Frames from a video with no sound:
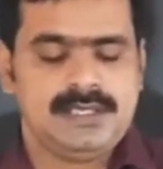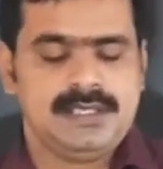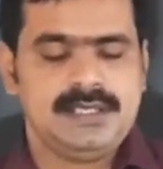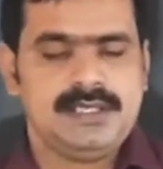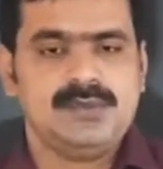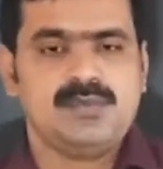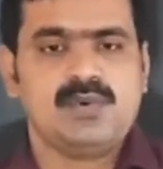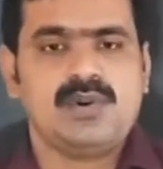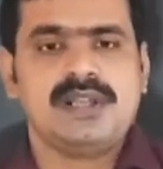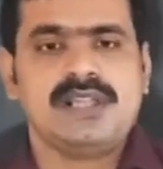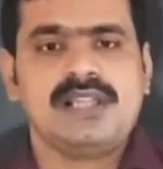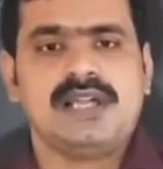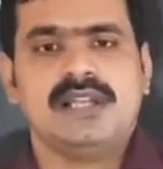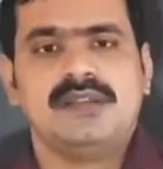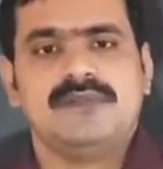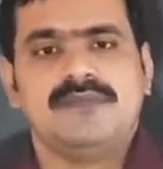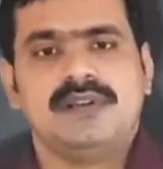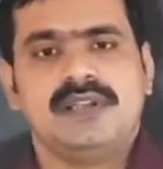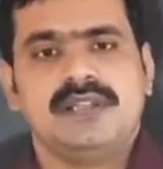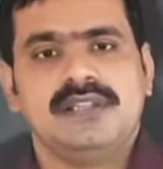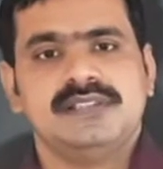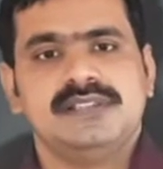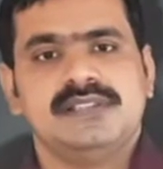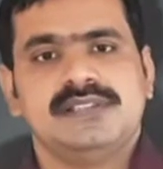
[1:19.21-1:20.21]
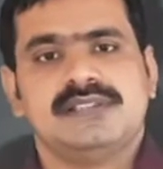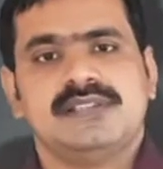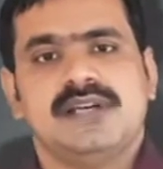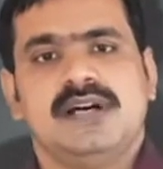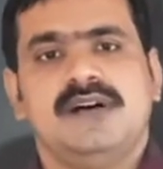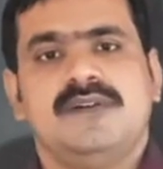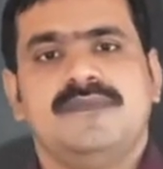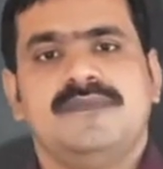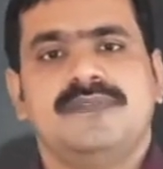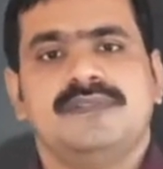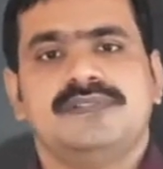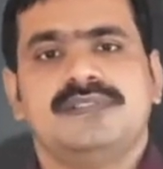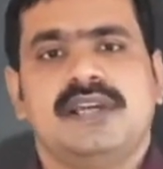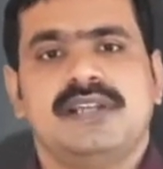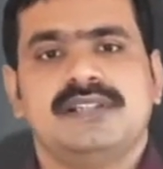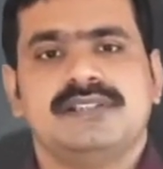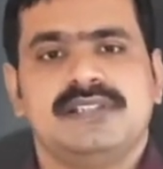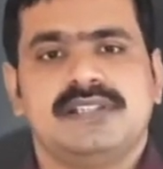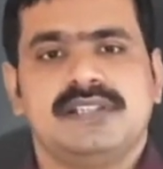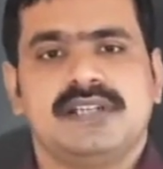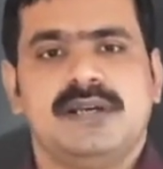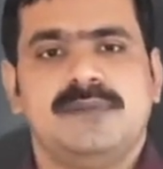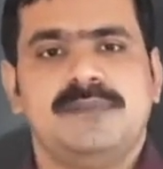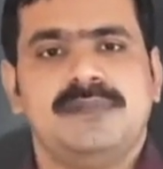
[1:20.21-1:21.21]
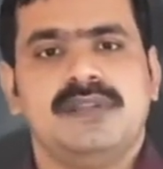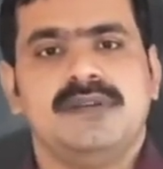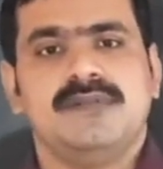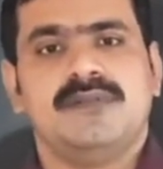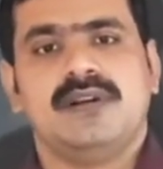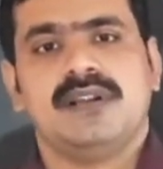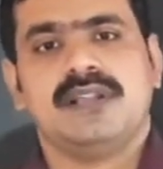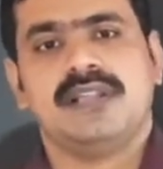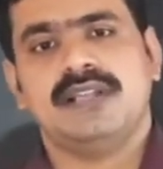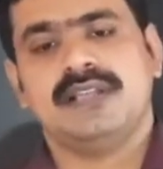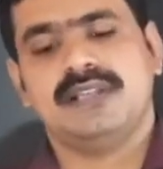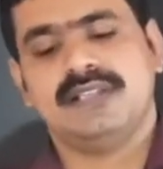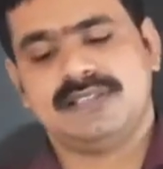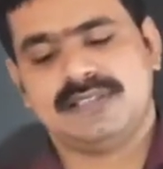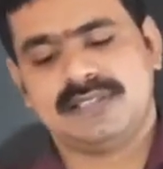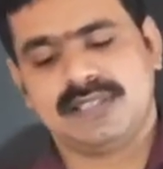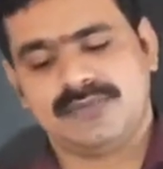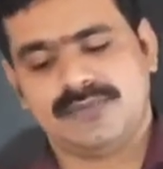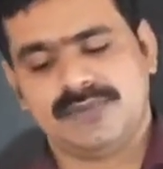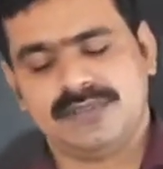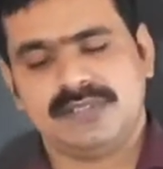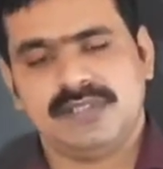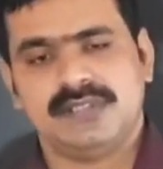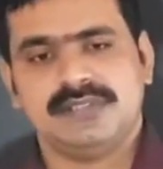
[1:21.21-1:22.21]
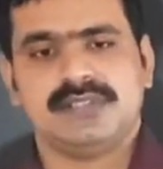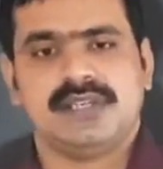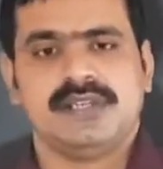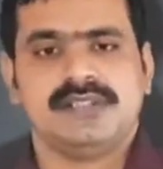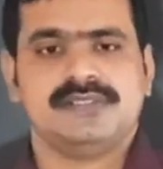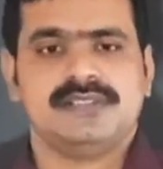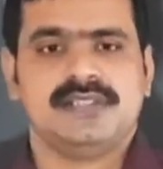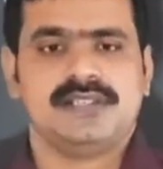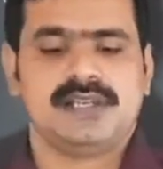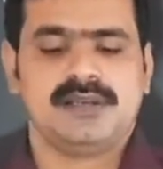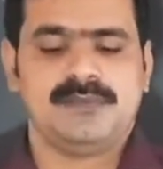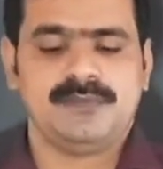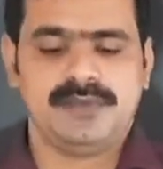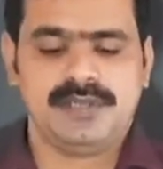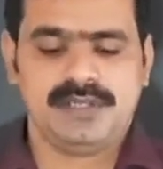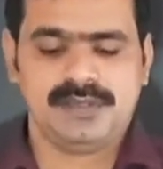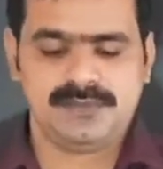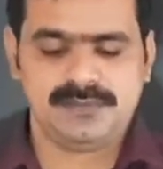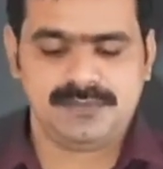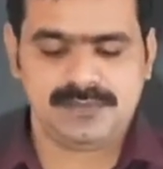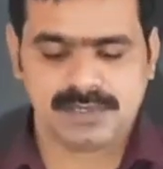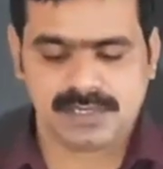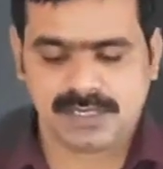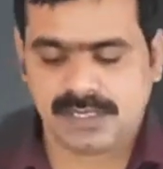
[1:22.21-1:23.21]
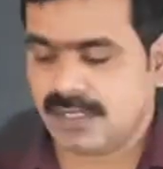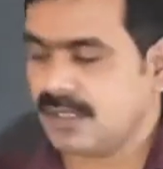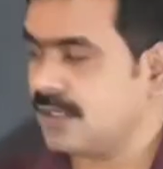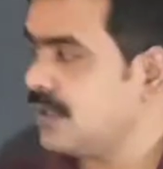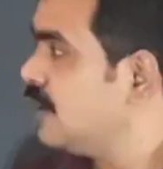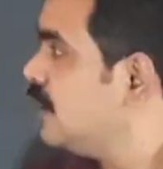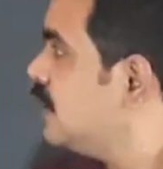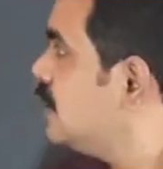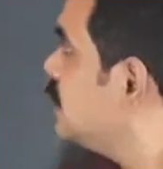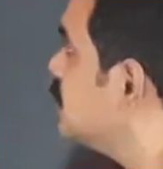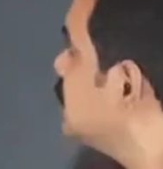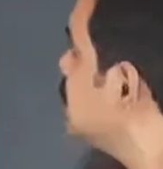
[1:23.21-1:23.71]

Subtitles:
what are the advantages of joint stock company? What are the disadvantages of joint stock company? Okay,